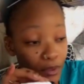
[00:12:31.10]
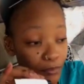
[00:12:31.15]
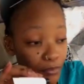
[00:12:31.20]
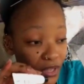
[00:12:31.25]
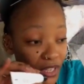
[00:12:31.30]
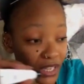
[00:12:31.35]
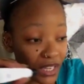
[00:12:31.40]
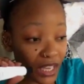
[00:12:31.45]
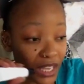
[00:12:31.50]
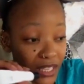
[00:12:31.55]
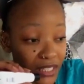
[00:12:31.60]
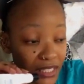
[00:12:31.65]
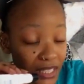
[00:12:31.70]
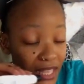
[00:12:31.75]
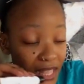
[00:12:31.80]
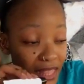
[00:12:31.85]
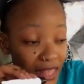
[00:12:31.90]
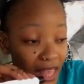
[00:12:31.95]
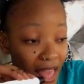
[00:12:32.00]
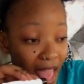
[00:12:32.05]
because
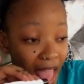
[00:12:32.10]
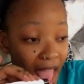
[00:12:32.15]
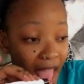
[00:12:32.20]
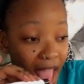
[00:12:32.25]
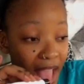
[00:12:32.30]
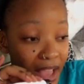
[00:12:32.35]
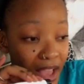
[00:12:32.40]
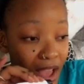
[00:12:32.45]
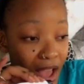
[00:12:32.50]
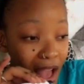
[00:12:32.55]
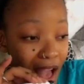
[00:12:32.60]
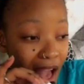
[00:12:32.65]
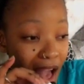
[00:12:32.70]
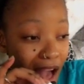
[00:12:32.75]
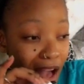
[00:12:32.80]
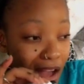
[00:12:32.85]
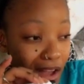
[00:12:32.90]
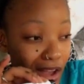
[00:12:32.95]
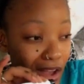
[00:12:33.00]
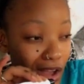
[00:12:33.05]
they
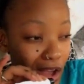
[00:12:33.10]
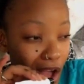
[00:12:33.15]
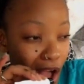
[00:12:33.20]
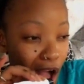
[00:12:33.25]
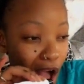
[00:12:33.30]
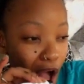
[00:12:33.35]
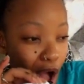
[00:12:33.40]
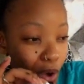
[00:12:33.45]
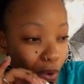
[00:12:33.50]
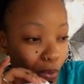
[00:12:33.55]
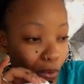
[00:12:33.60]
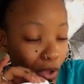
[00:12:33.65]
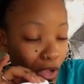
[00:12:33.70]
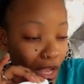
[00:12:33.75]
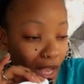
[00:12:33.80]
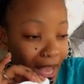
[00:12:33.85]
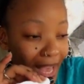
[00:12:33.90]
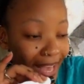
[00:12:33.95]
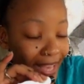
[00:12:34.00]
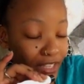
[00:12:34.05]
are
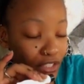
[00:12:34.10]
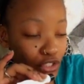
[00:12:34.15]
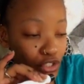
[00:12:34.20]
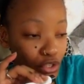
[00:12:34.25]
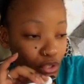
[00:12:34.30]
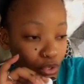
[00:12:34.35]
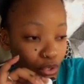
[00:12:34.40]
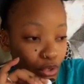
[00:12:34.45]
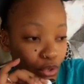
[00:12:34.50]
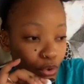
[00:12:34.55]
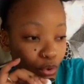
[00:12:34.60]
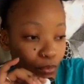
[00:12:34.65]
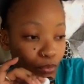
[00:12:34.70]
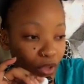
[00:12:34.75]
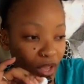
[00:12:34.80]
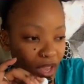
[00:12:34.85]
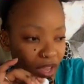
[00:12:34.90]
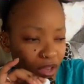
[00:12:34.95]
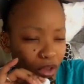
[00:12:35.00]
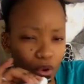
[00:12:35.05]
going to
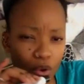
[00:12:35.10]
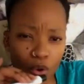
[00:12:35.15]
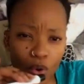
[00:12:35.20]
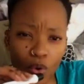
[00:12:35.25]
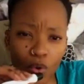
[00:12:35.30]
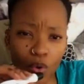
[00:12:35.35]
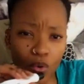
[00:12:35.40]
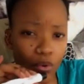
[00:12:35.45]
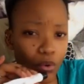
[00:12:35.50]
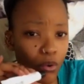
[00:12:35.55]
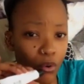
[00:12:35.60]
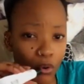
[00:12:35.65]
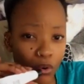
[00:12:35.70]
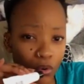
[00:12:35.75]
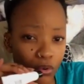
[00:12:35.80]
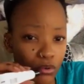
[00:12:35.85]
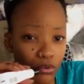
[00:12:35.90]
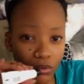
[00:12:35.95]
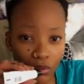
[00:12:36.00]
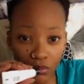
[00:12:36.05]
be
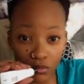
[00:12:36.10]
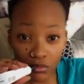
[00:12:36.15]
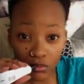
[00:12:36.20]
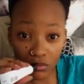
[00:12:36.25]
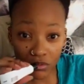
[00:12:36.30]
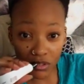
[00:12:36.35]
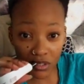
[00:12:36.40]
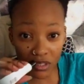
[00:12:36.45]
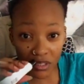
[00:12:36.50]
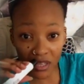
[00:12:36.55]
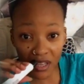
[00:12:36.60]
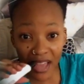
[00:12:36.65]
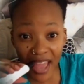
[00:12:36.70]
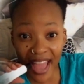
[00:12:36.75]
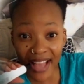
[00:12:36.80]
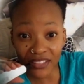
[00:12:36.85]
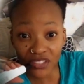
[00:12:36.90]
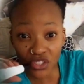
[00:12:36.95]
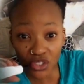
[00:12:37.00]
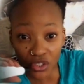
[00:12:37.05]
used
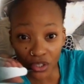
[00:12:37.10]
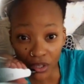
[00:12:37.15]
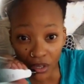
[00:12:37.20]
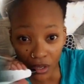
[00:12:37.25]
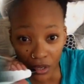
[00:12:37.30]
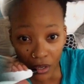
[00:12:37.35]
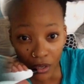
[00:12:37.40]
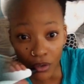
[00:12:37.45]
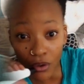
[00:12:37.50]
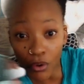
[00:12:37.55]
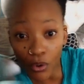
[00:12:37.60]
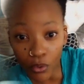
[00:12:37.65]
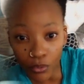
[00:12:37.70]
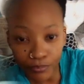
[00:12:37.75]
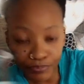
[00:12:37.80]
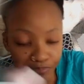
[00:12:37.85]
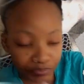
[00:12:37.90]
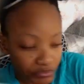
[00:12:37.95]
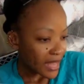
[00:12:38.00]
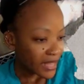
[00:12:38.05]
against you.
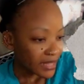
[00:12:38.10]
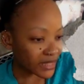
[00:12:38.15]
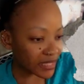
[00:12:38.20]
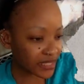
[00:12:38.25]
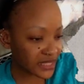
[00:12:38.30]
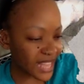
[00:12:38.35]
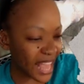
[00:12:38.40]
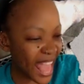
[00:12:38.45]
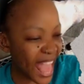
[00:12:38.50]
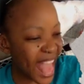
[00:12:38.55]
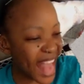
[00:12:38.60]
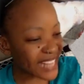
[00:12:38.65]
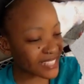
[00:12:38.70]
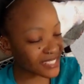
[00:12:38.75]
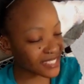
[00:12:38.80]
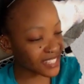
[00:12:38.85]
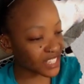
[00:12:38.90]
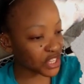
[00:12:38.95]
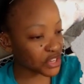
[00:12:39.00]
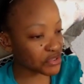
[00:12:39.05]
This
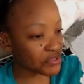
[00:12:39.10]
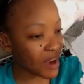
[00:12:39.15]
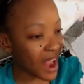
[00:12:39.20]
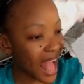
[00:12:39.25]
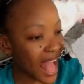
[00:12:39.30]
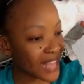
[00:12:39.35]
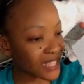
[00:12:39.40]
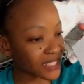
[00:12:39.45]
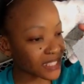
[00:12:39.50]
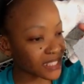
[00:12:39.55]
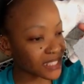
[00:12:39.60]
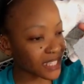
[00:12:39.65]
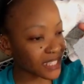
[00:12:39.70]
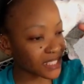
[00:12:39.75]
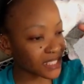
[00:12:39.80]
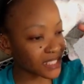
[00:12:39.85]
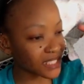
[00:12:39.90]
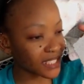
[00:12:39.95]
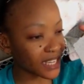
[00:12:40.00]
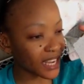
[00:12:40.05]
Antichrist
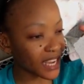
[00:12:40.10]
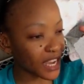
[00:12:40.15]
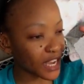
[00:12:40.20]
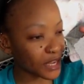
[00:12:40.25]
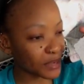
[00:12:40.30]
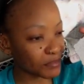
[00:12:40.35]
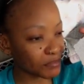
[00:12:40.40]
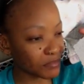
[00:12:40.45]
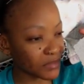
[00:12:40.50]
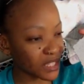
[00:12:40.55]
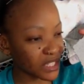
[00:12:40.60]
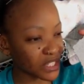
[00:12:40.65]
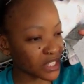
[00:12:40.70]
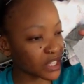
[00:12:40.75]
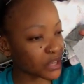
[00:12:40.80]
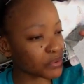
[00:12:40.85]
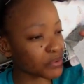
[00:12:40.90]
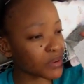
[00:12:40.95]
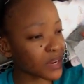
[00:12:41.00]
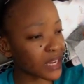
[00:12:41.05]
system is
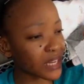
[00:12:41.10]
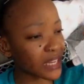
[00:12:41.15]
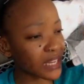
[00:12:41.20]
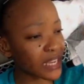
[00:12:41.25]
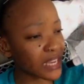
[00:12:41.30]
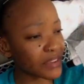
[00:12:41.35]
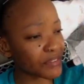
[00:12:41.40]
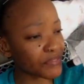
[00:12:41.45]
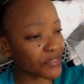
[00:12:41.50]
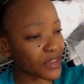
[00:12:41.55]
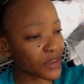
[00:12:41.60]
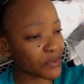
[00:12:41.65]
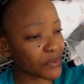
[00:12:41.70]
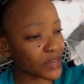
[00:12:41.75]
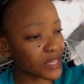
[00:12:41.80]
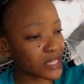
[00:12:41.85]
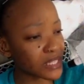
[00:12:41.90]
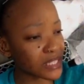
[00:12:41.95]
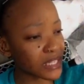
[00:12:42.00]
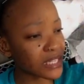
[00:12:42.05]
really a
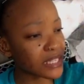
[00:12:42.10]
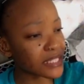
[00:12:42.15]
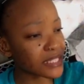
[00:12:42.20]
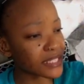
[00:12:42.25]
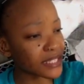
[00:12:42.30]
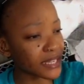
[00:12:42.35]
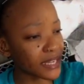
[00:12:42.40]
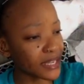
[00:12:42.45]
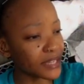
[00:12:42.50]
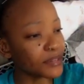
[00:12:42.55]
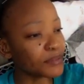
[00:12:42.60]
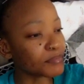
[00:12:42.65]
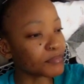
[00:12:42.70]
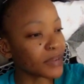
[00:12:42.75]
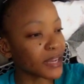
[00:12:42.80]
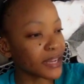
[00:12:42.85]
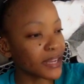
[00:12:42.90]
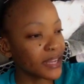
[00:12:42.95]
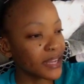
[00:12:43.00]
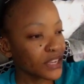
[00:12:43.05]
very system.
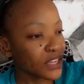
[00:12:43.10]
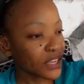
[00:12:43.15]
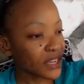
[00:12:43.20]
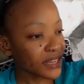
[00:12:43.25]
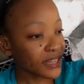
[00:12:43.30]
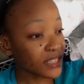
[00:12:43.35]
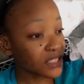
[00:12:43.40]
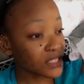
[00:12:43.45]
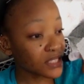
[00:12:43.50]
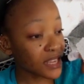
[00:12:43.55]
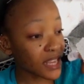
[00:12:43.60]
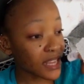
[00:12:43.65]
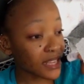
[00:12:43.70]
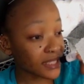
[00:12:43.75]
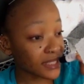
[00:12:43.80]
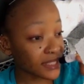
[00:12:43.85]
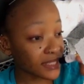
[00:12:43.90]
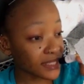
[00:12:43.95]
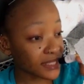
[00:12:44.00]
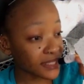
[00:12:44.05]
You need to
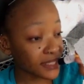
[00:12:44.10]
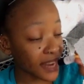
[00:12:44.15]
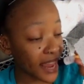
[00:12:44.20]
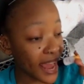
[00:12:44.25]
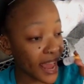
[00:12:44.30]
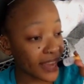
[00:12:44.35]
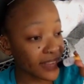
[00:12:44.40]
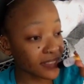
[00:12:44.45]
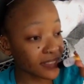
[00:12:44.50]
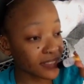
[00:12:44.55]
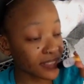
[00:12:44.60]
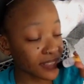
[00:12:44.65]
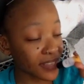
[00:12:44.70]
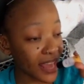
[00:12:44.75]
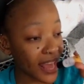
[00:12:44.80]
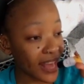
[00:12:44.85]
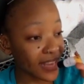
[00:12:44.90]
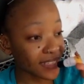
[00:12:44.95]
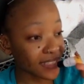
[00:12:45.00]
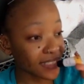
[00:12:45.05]
understand
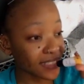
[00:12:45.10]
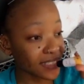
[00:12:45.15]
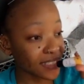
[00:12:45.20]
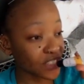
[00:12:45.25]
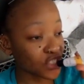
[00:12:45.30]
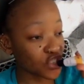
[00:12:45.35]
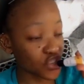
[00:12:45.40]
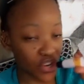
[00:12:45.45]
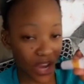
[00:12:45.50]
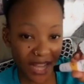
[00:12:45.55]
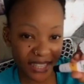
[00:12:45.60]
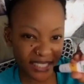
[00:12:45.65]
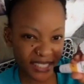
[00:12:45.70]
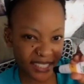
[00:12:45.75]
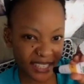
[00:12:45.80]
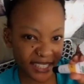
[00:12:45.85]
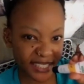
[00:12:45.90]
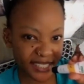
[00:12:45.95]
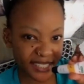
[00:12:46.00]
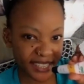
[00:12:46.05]
that it is just
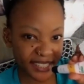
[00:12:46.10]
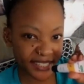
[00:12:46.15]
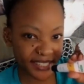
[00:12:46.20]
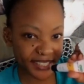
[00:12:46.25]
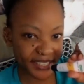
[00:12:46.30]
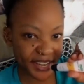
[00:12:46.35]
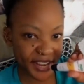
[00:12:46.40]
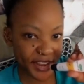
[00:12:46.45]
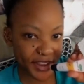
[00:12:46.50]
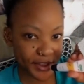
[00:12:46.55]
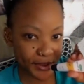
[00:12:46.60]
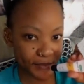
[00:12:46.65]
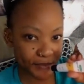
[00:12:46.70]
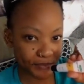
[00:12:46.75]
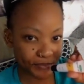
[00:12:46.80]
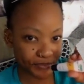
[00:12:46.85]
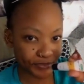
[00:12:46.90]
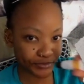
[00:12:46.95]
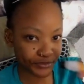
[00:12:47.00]
a system.